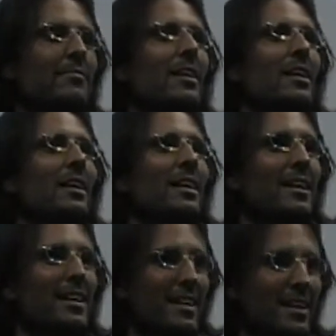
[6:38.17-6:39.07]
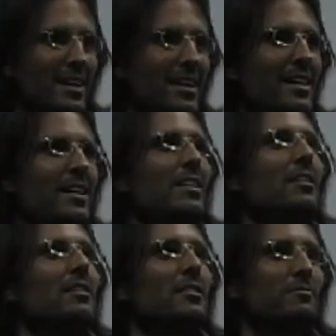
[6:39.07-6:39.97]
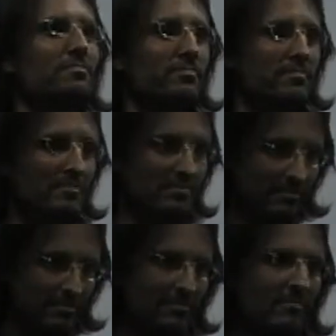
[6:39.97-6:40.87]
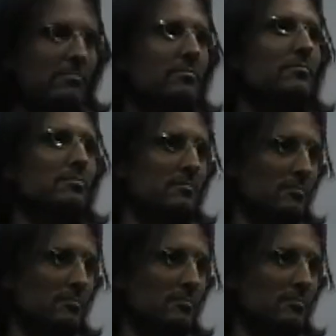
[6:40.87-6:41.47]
on the surface happy to tolerate or No, I